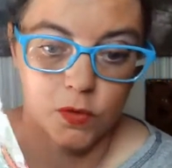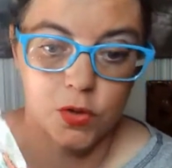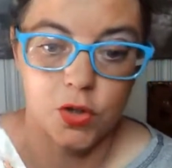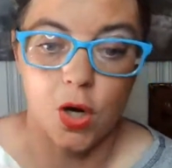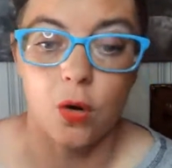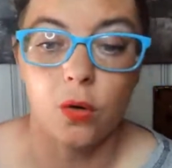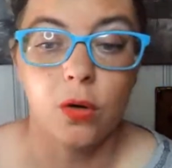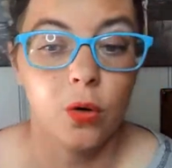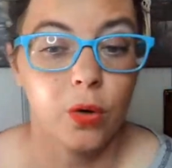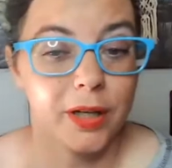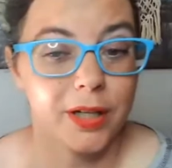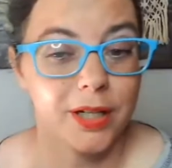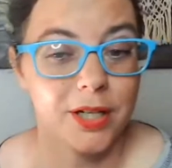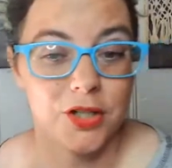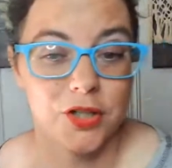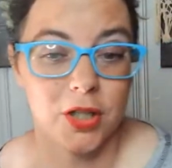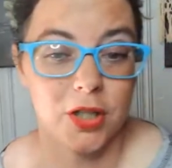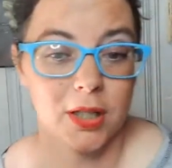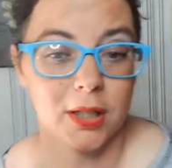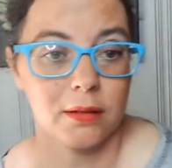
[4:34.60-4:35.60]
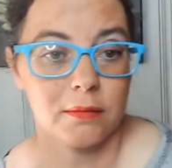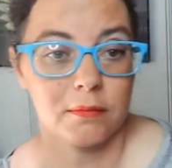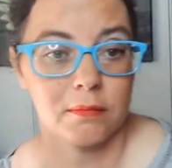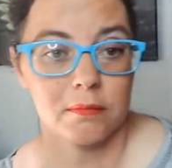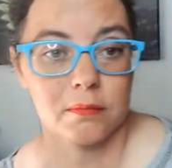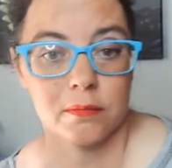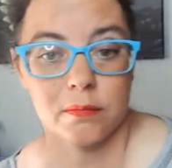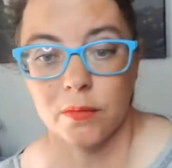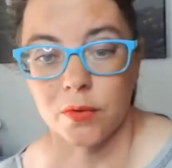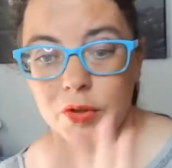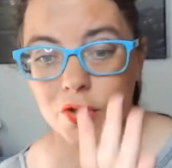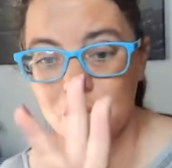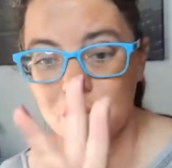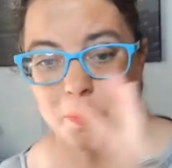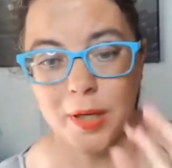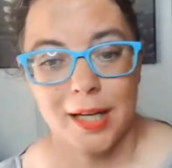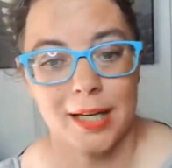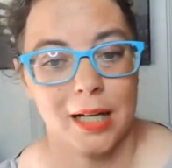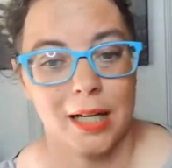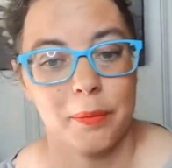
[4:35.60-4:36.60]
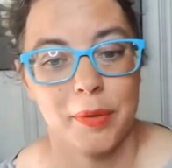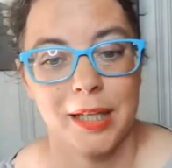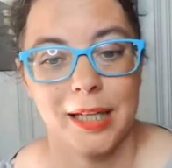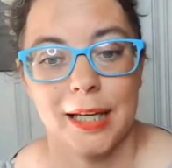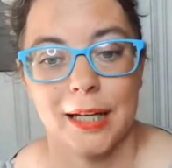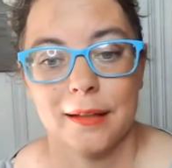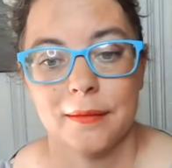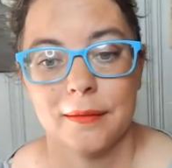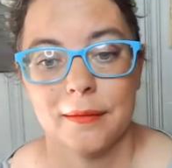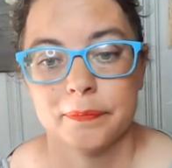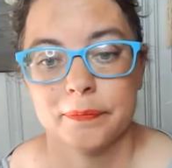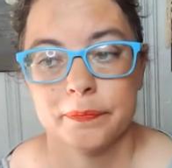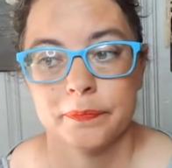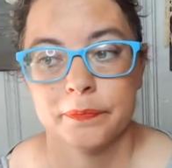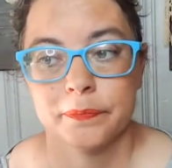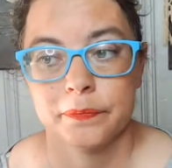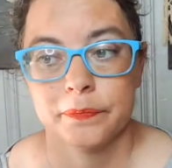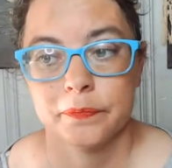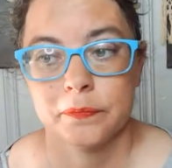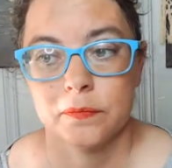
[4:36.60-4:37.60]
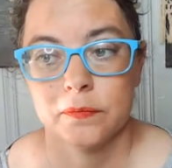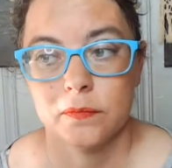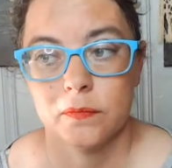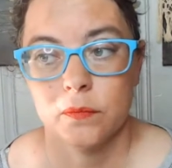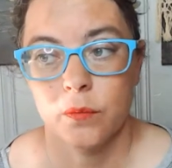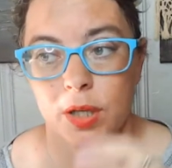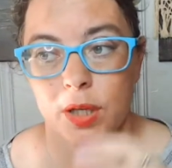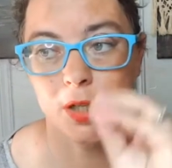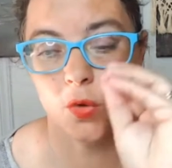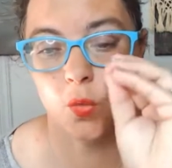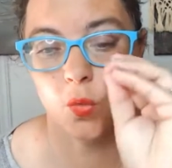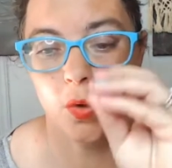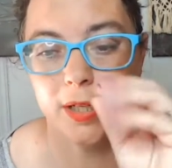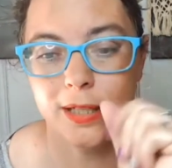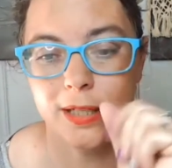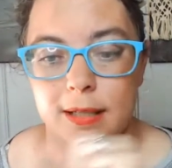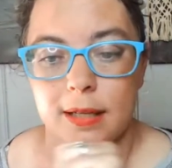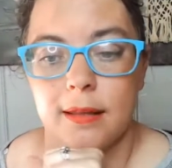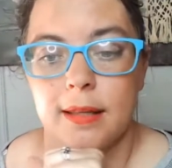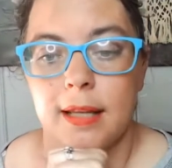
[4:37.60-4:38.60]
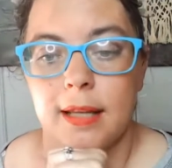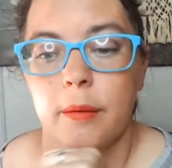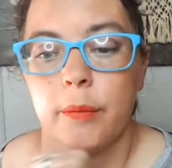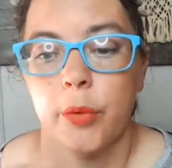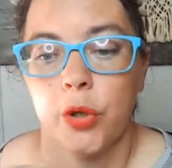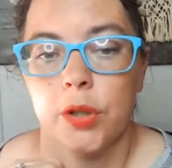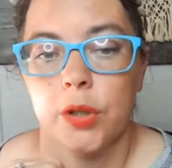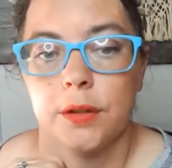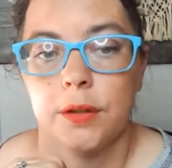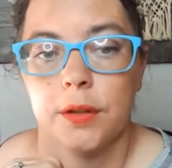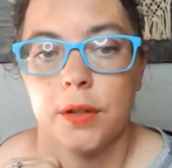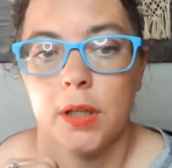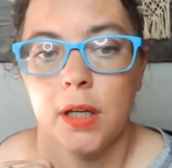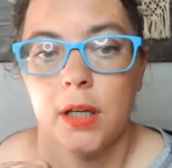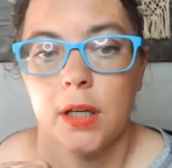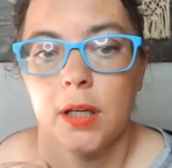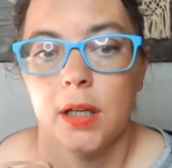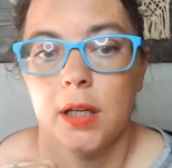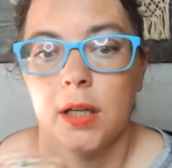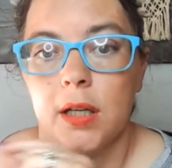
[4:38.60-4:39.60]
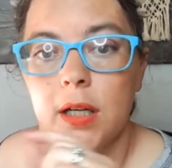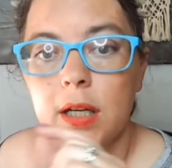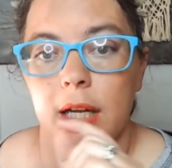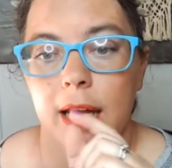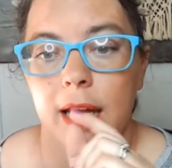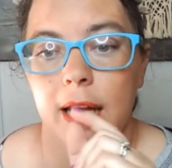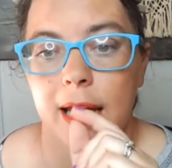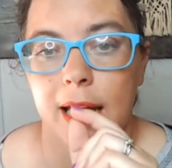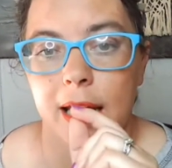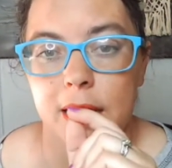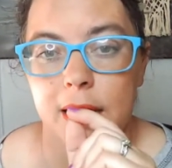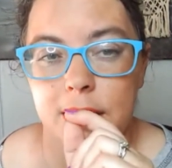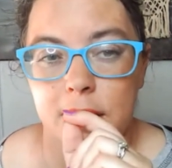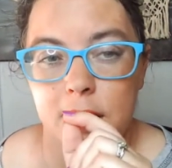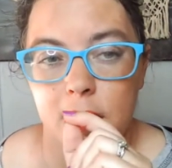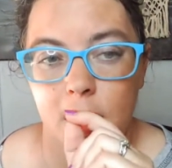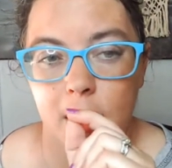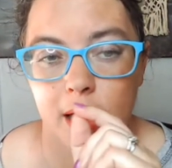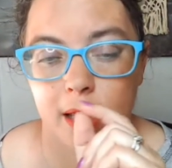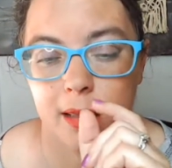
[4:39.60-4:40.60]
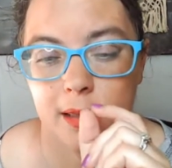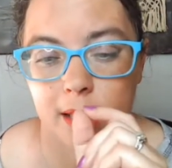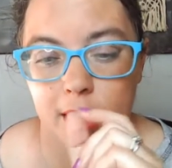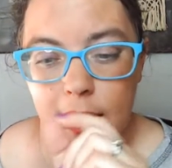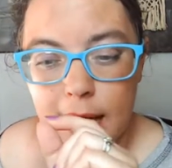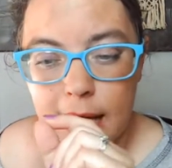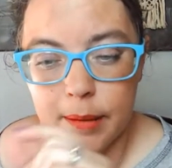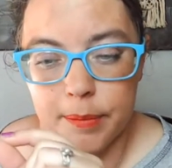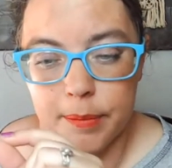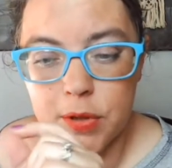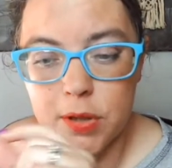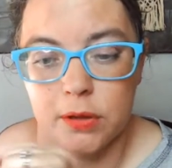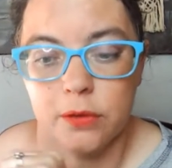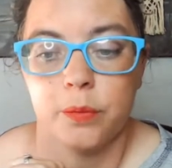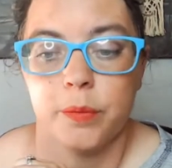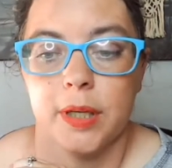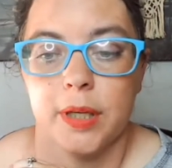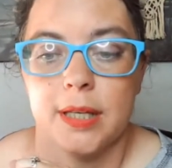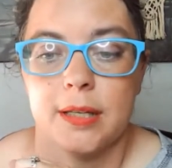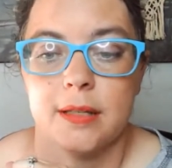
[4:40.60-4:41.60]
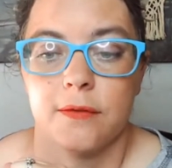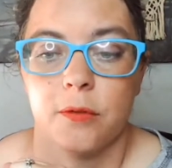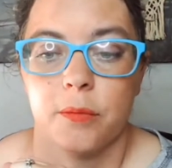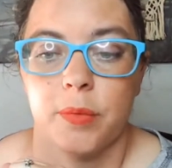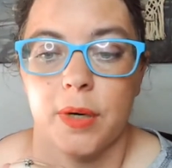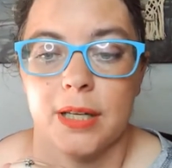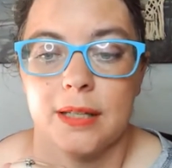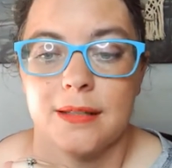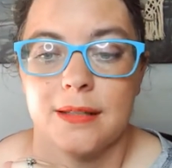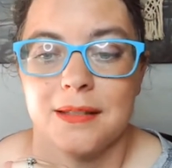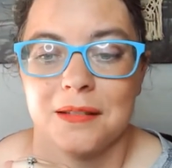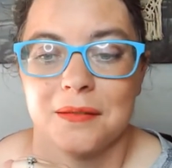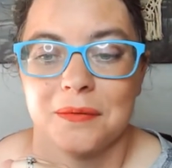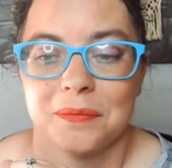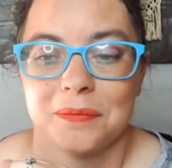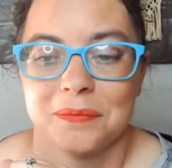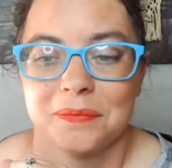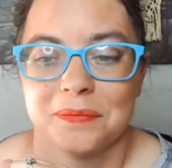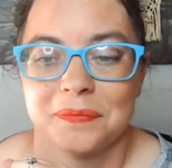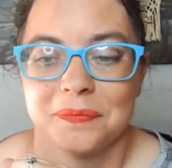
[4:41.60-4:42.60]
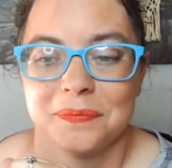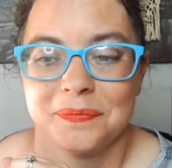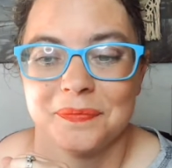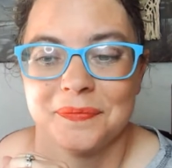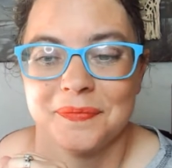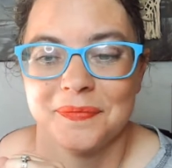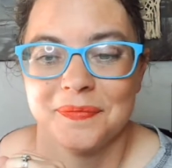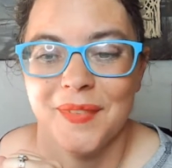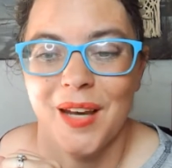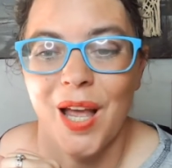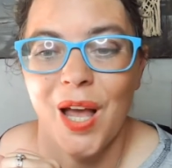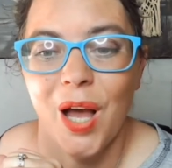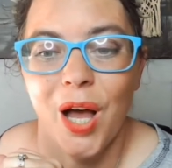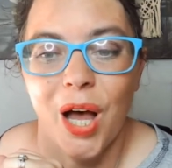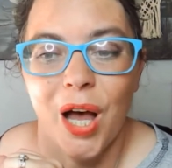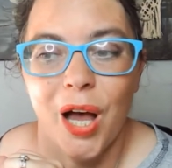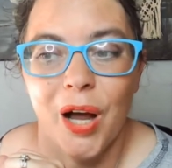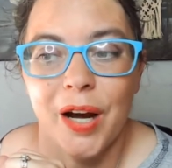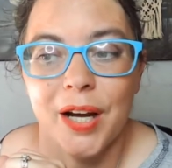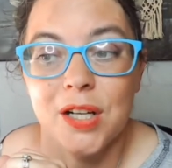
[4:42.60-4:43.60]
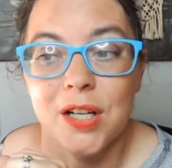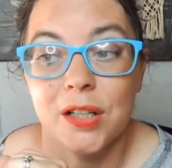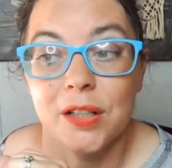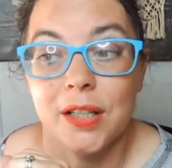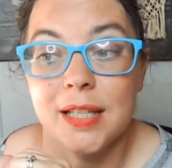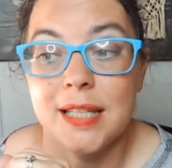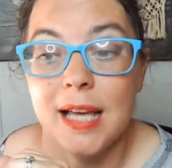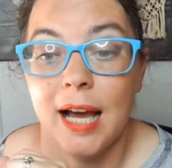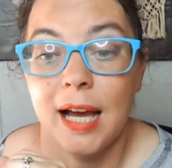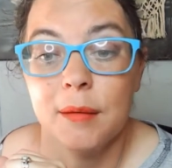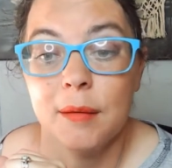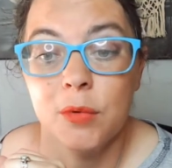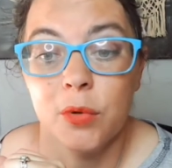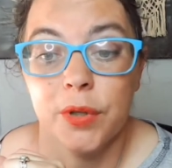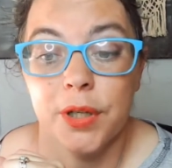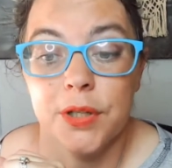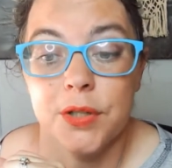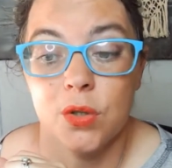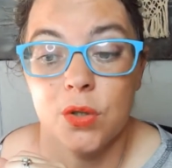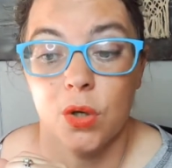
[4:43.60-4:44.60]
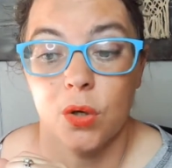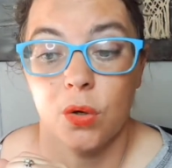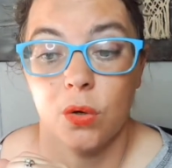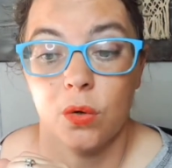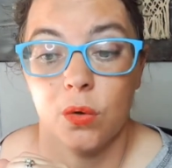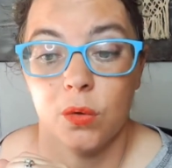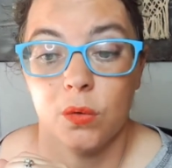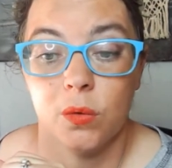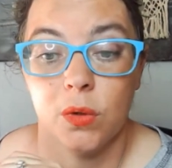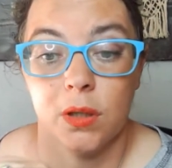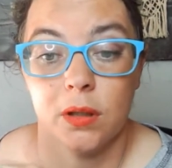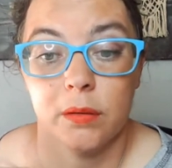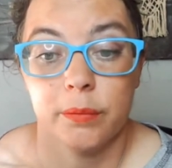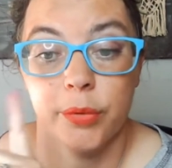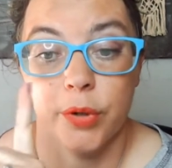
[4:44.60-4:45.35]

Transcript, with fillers: don't question it. Just pick it up and get it. Because what is in that book is the absolute best of the best. All right, darlings, I'm going to go